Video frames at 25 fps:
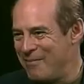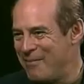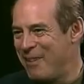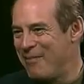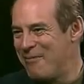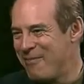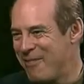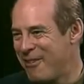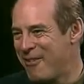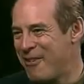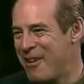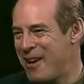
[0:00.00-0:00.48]

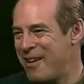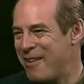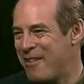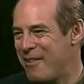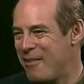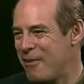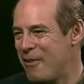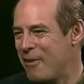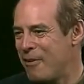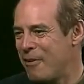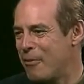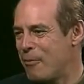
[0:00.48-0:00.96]
but very
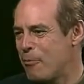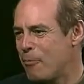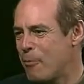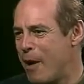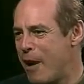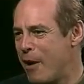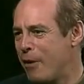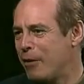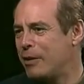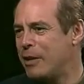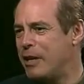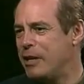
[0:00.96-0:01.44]

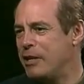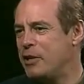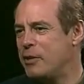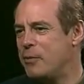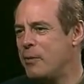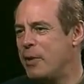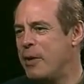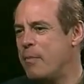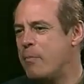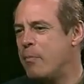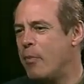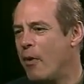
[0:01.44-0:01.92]
rarely do
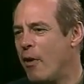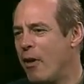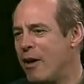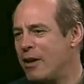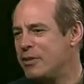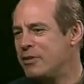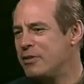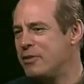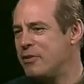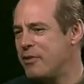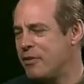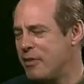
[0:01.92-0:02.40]
we
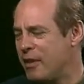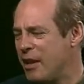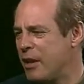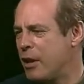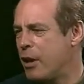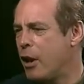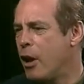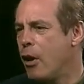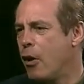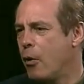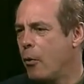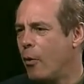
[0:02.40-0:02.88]
pause to
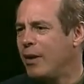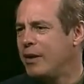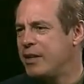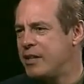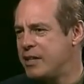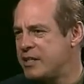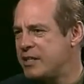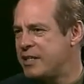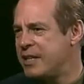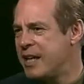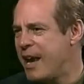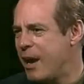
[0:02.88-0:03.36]
think, what
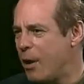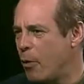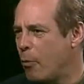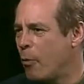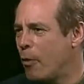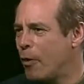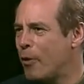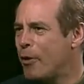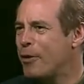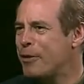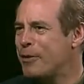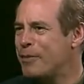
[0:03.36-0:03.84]
does that
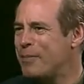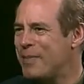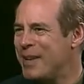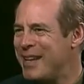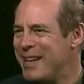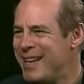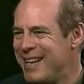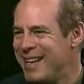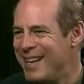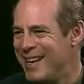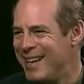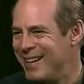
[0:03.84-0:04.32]
word
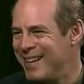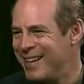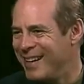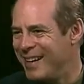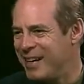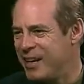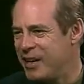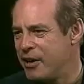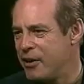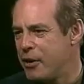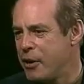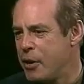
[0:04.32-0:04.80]
mean?
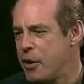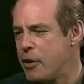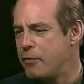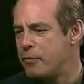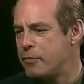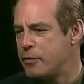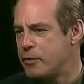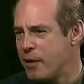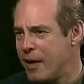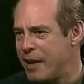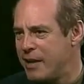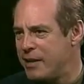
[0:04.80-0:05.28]
And here
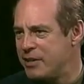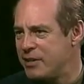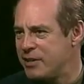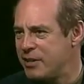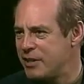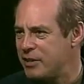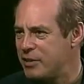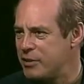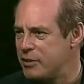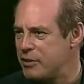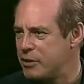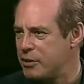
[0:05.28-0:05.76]
you've traced
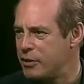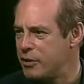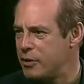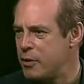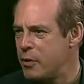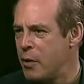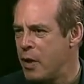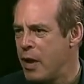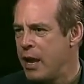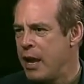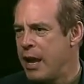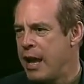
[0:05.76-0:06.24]
it
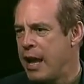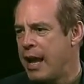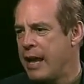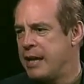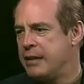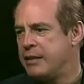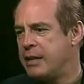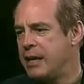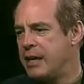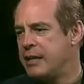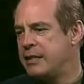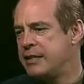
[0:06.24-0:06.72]
to
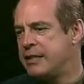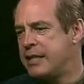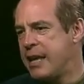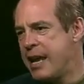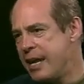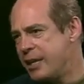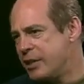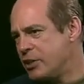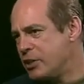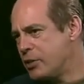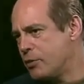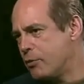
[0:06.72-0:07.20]
a
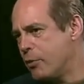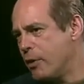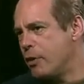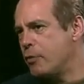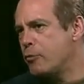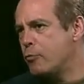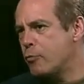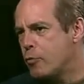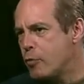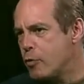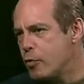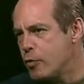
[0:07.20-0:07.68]
Sanskrit
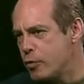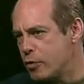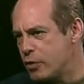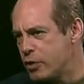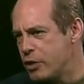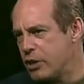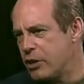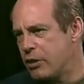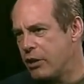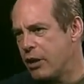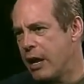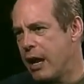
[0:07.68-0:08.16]

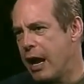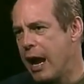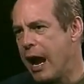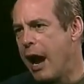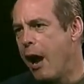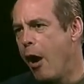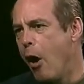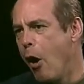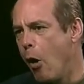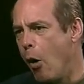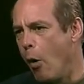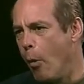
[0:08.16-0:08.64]
root,
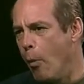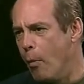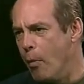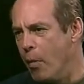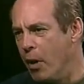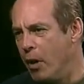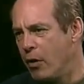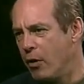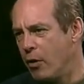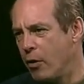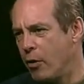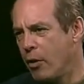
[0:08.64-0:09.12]
Aum,
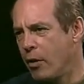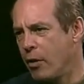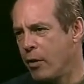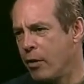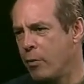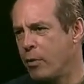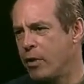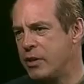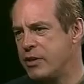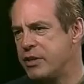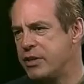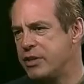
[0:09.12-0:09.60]

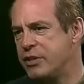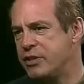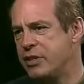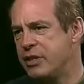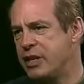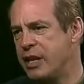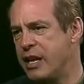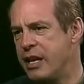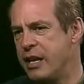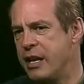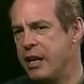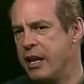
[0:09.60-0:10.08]
which is
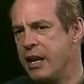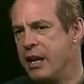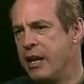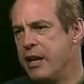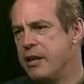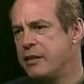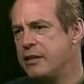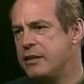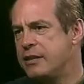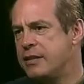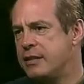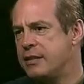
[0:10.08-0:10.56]
the
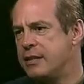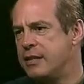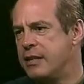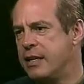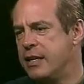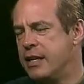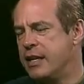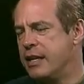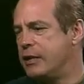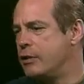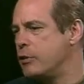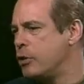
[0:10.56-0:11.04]

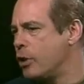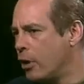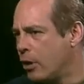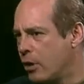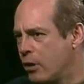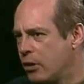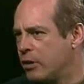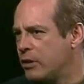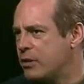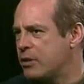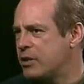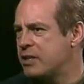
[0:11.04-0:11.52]

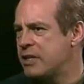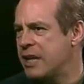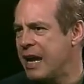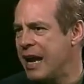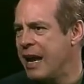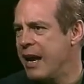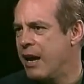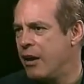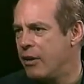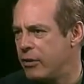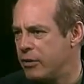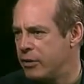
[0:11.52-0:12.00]
eternal
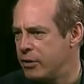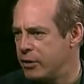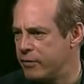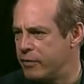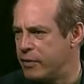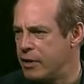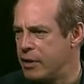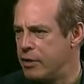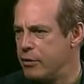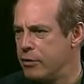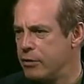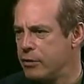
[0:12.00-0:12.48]
sound
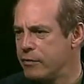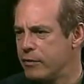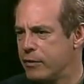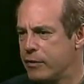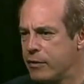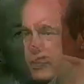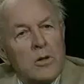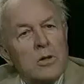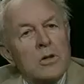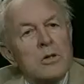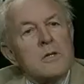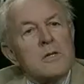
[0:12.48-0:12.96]
of the universe. The
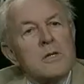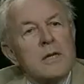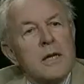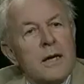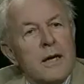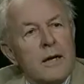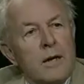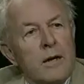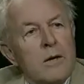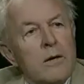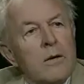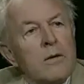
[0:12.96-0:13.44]
eternal
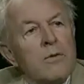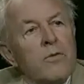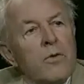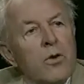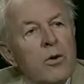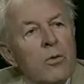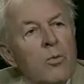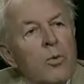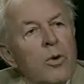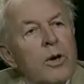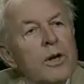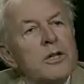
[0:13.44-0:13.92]
sound
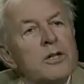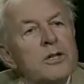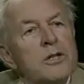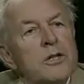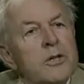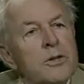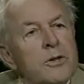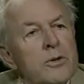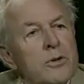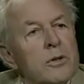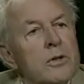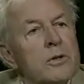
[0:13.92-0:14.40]
from which
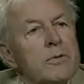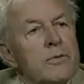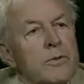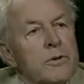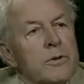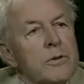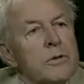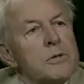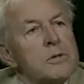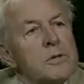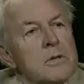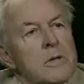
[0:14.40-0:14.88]
the
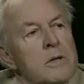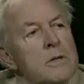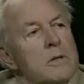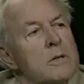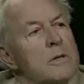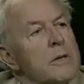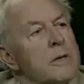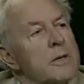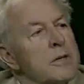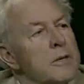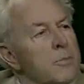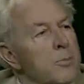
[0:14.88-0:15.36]
universe
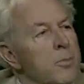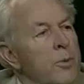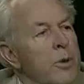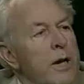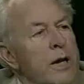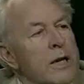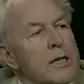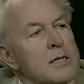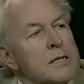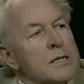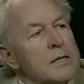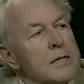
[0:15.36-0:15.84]
is
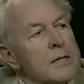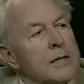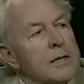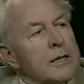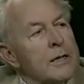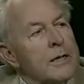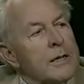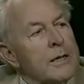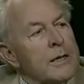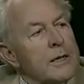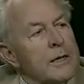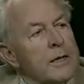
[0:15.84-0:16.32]
expressed.
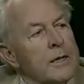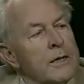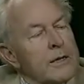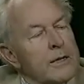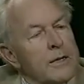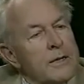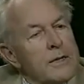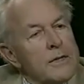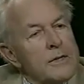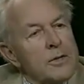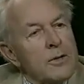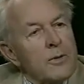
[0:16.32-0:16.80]

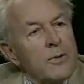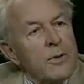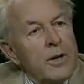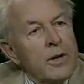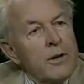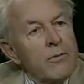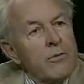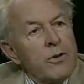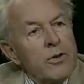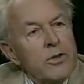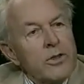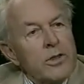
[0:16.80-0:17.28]
So
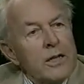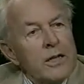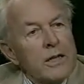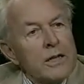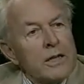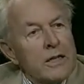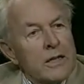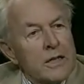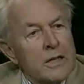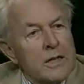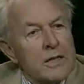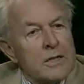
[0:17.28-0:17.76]

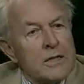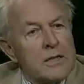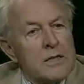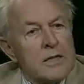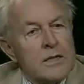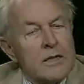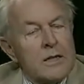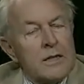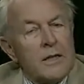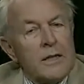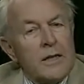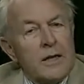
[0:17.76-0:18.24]
everything
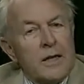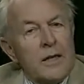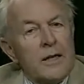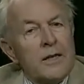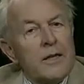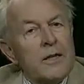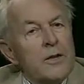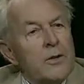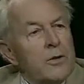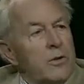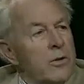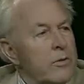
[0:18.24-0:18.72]
that's
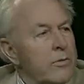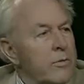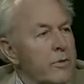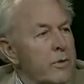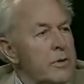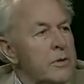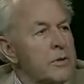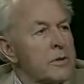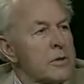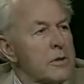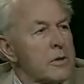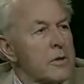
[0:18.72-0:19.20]
in the
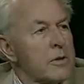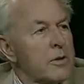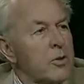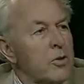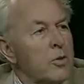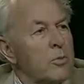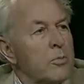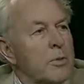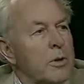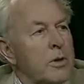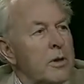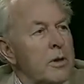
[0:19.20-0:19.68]
universe is
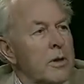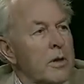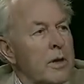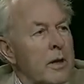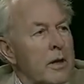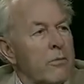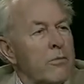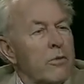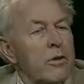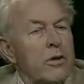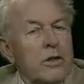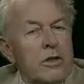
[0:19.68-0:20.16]
human.
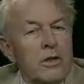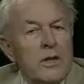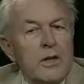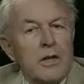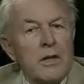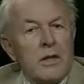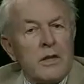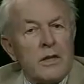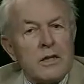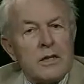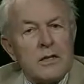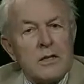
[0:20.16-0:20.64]

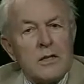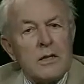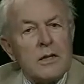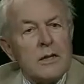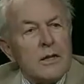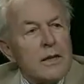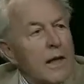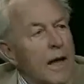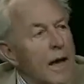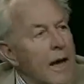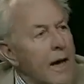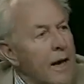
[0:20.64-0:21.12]
Everything that's
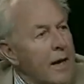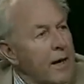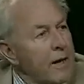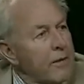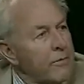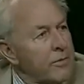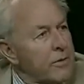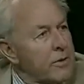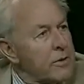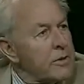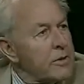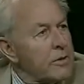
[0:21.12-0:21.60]

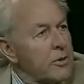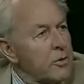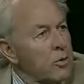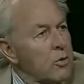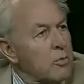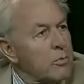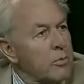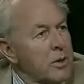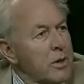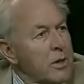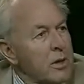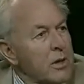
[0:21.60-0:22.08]
alive is
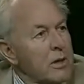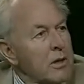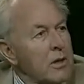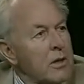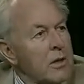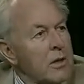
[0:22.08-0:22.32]
human.